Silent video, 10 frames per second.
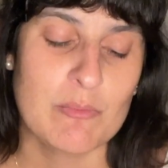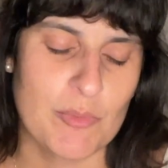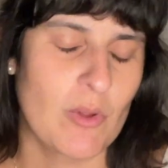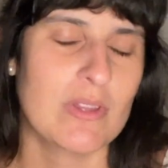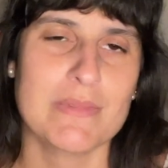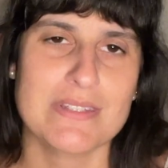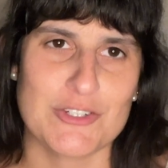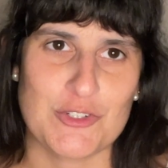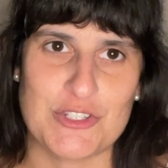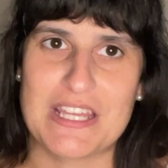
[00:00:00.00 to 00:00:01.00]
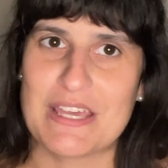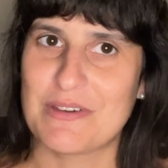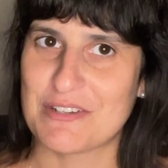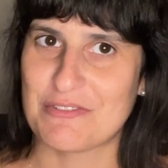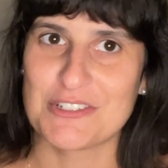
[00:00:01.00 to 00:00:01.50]
probably means I should save
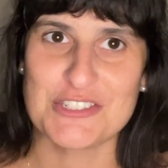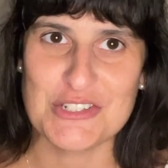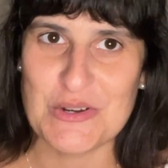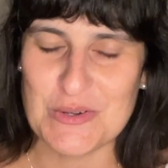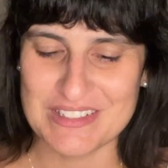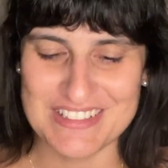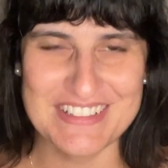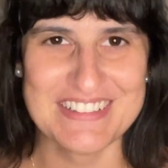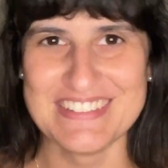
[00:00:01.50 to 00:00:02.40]
it for June.